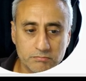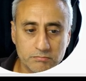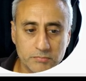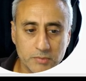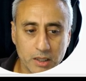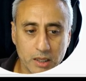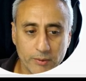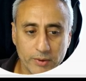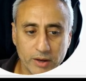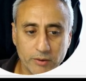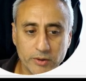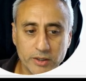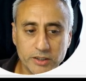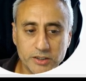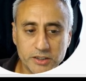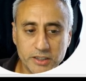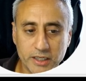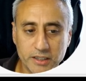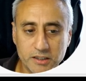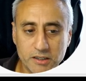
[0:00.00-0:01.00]
Here we go. You can
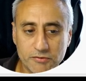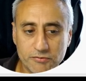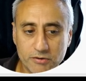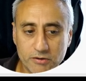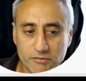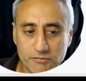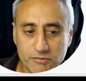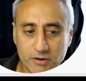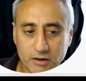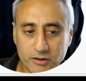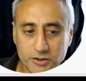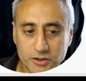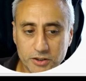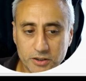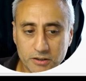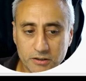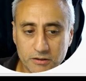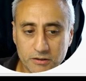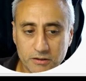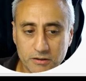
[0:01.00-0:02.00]
see a different function
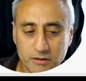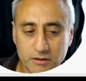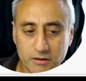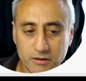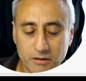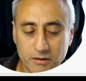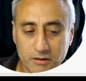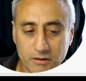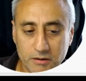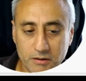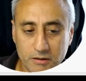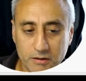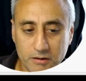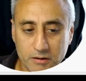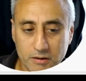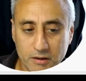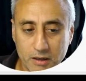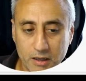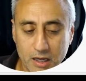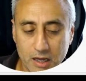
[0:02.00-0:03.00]

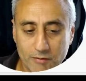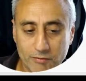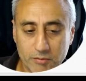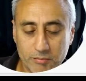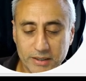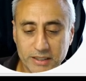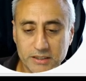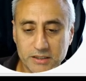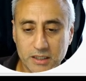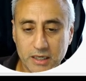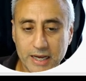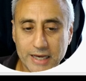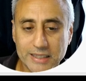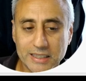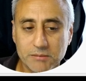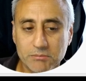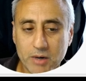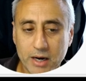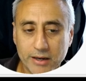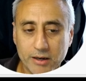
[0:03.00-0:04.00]
having been selected
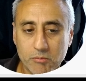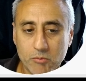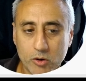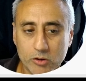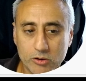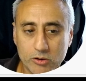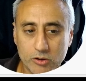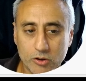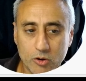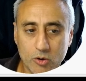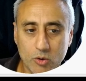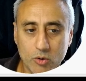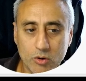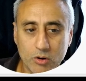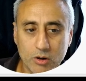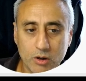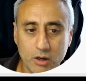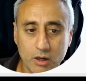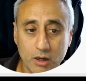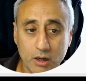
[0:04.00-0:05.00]
by the model call.
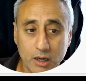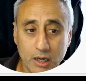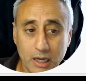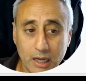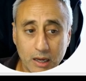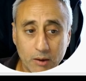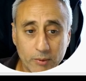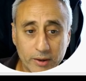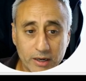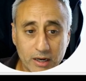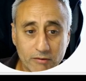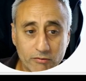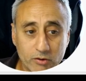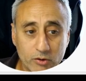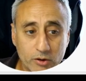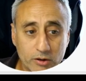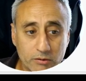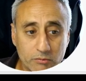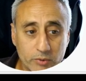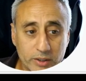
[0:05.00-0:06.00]
And we can have a
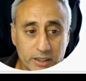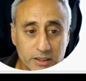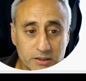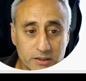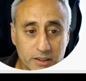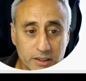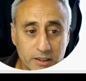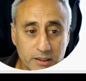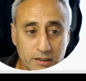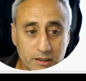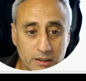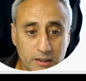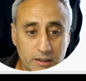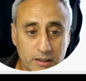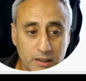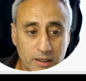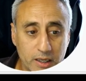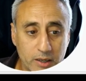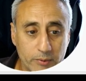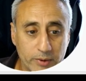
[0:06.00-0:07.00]
look and we can see,
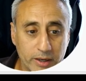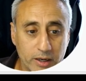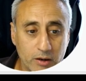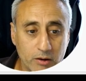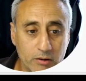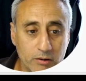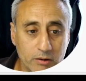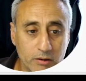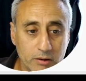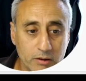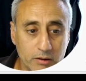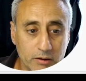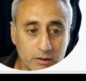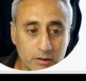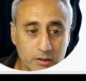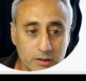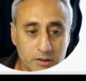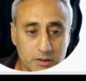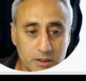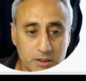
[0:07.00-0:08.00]
here we go.
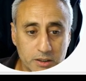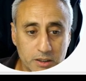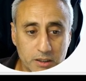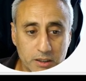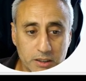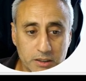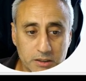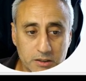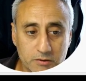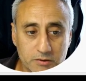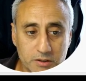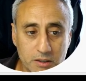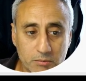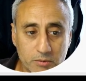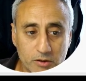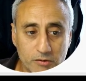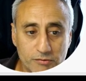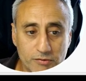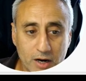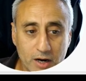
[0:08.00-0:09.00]
So there's a list of some of the
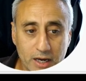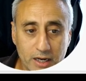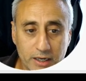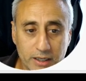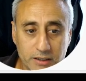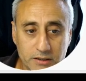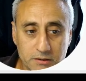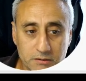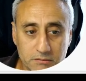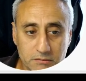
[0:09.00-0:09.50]
filings.